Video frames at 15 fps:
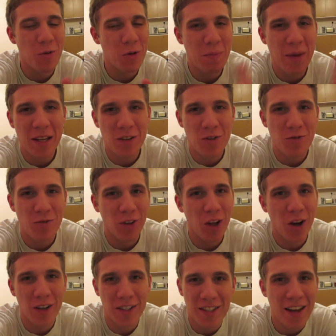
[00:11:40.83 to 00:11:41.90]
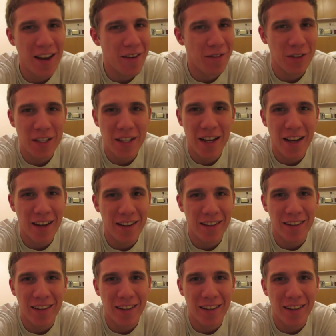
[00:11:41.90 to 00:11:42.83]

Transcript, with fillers: We make new vlogs every day,